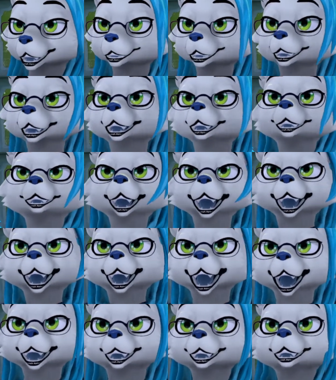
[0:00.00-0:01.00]
and it's like,
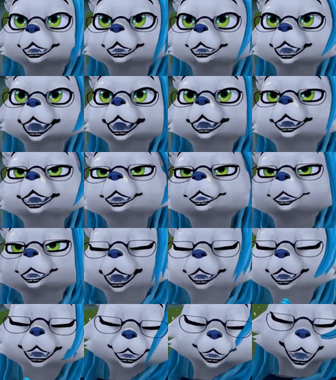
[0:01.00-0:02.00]
oh man, hey, they're just
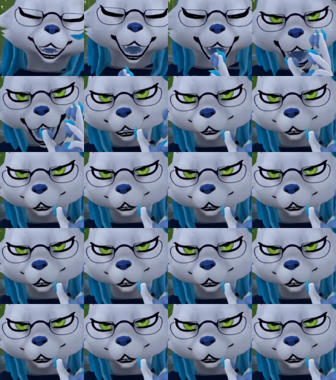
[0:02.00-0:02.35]
having a,